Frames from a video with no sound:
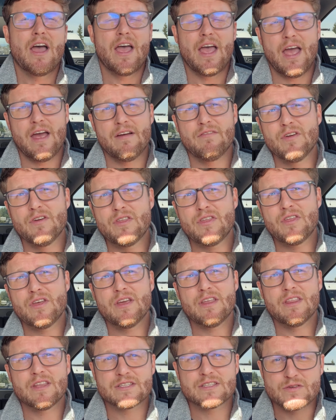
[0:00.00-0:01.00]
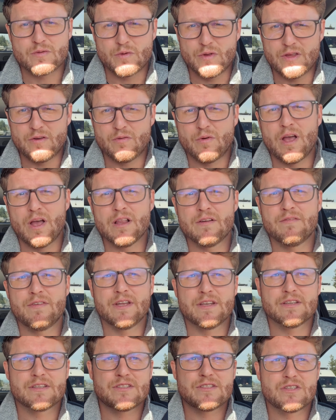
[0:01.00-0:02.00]
Everything that's really
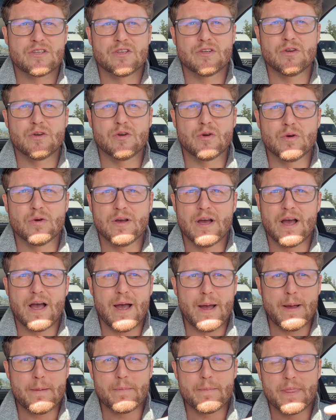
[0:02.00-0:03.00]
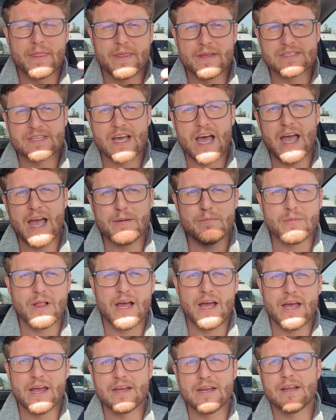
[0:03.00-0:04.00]
relevant to the
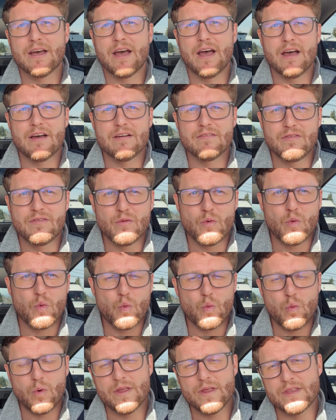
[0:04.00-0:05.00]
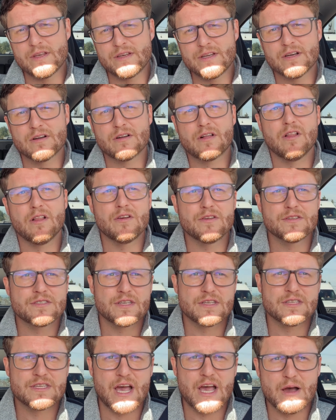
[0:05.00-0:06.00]
timeline of when the deal
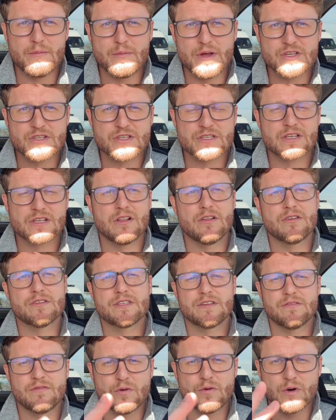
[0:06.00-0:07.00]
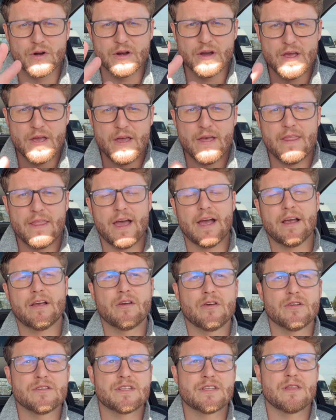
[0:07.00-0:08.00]
closes, how much it's closing for, that
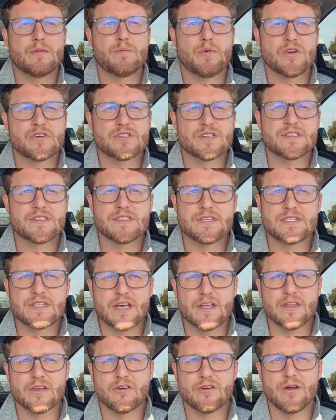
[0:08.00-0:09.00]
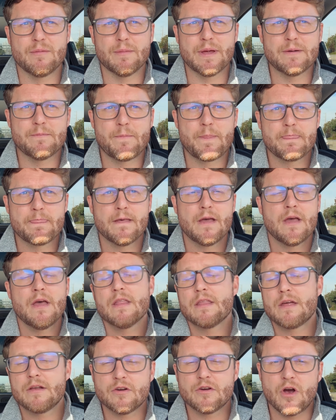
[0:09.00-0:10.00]
goes in the purchase and sale agreement.
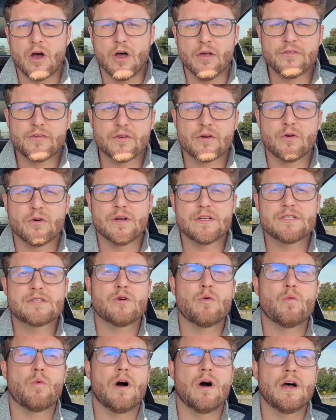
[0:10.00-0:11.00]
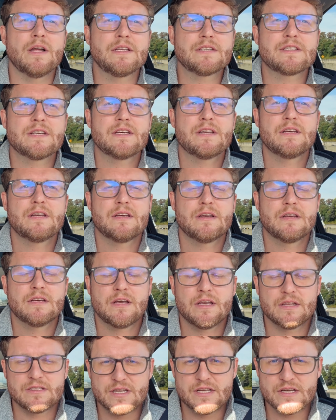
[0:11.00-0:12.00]
Then you're also going to want
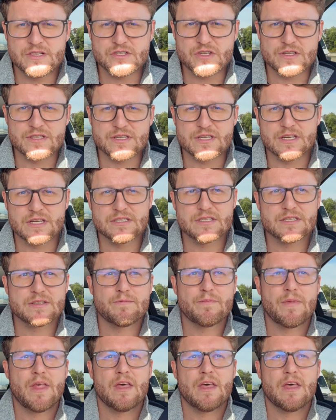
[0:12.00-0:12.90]
contingencies.